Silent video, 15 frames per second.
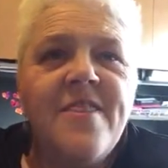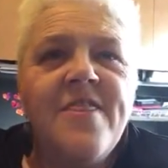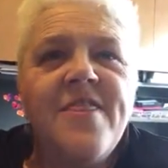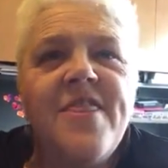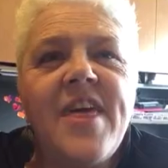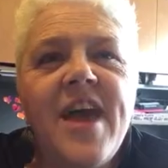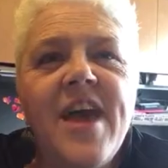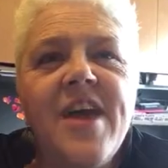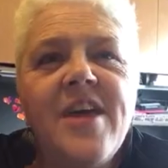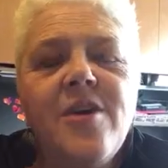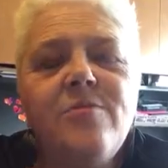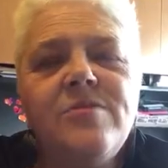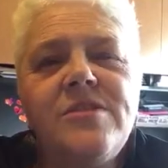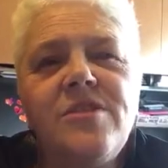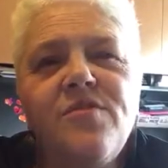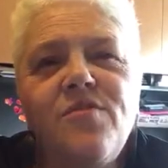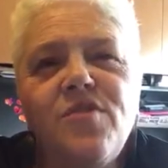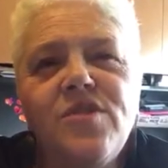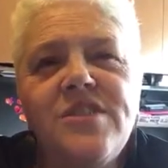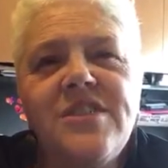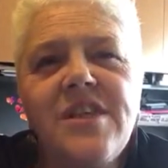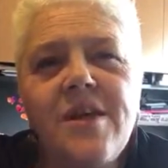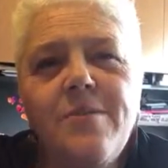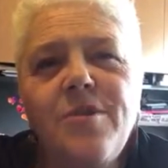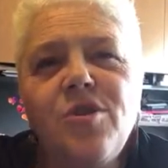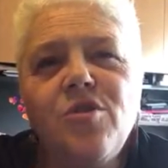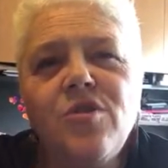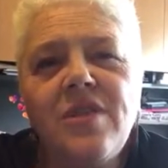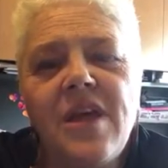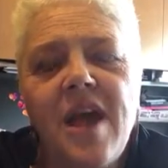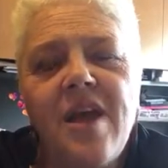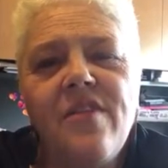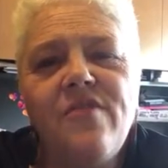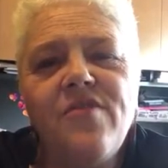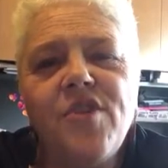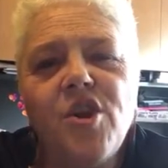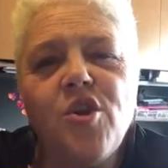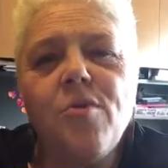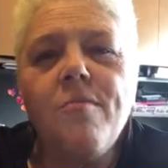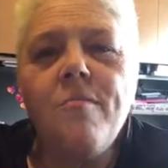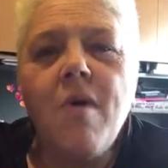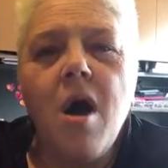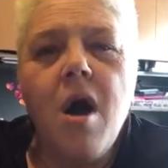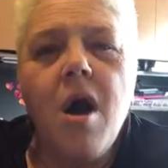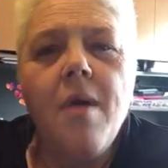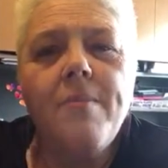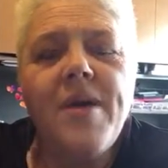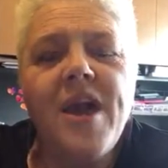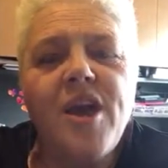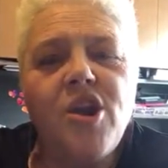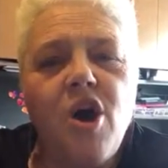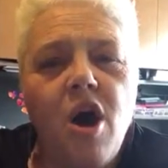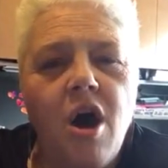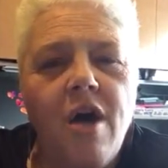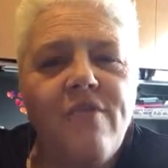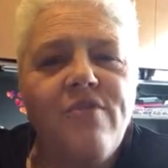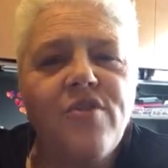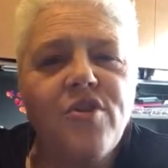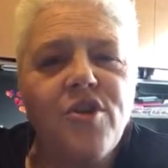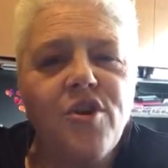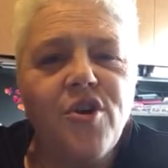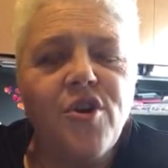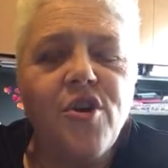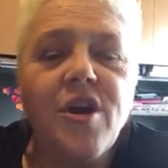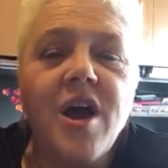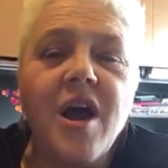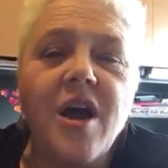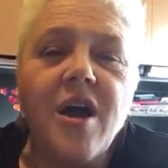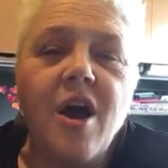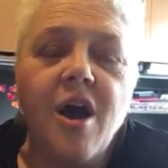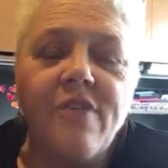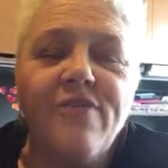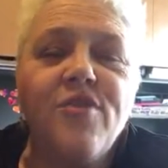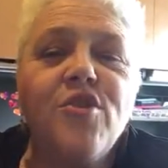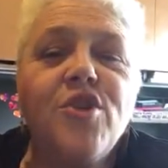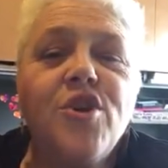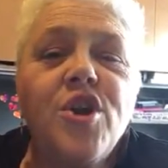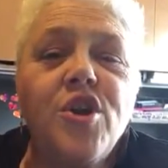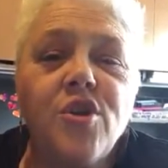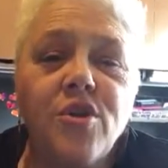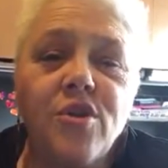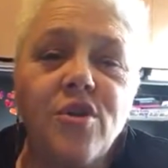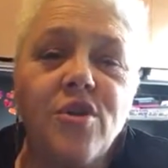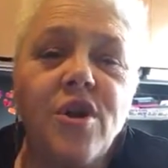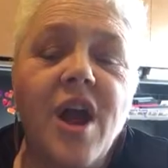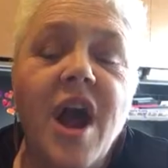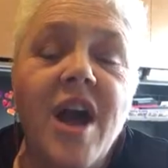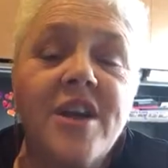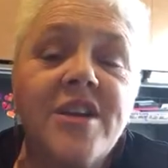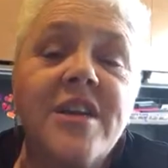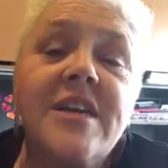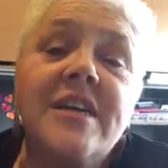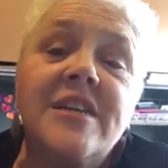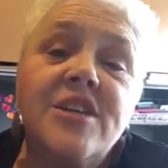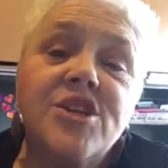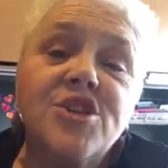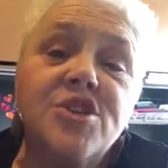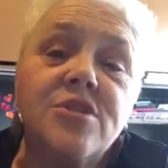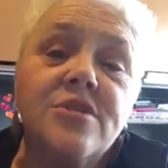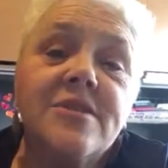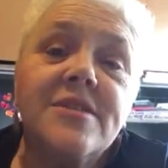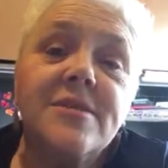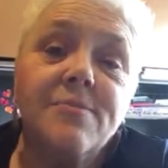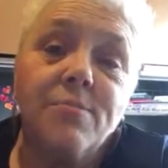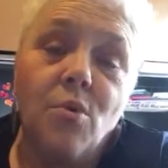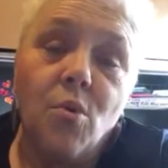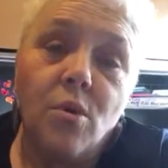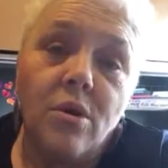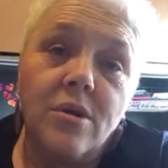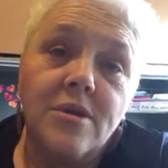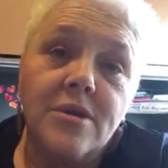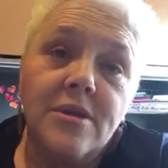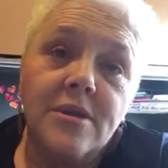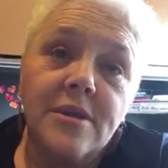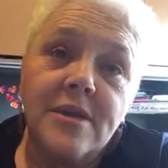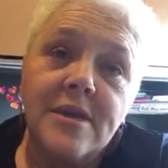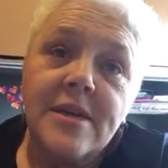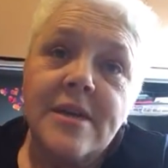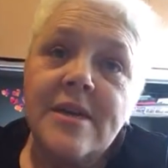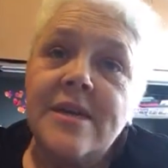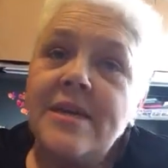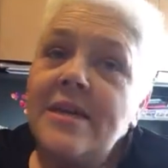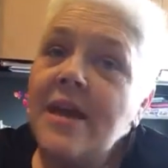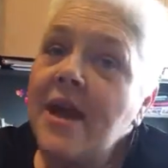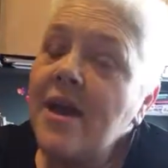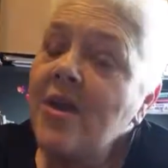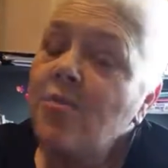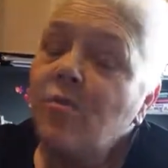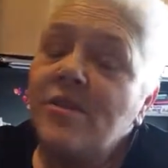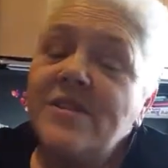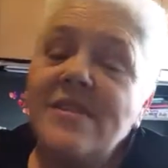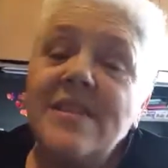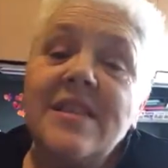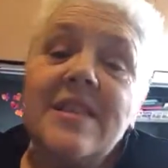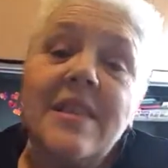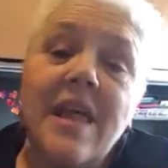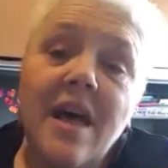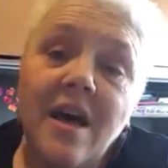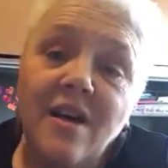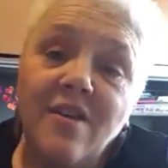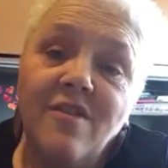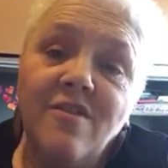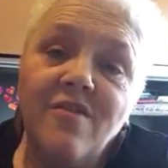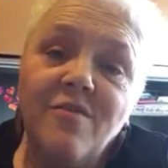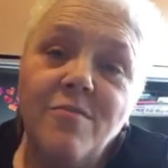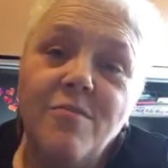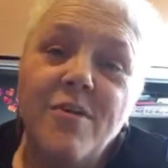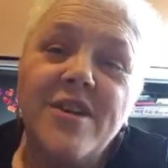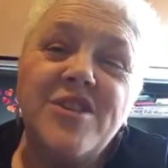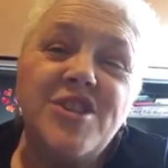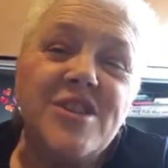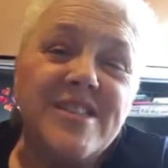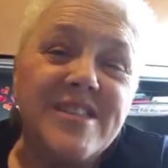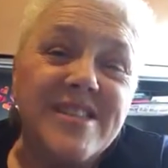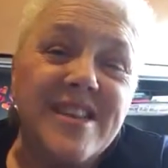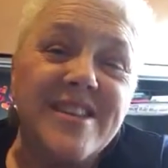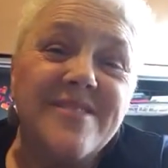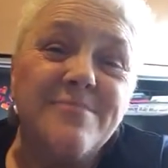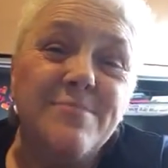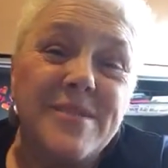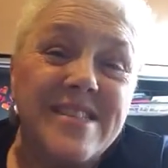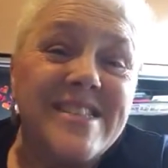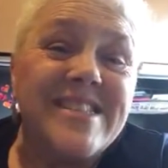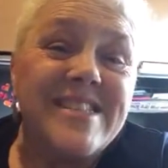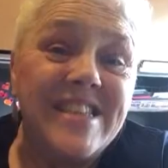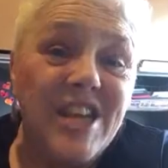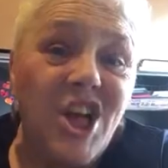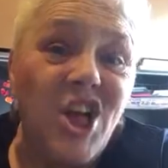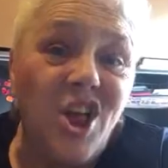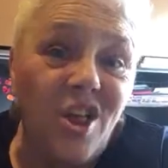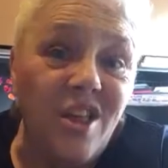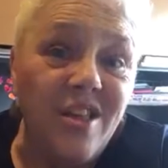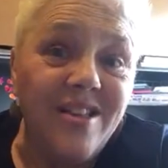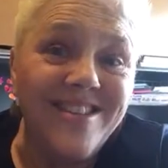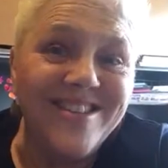That it was the first time in her life that her mom had offered her unconditional support. Yeah, it wasn't love, but she said, but still,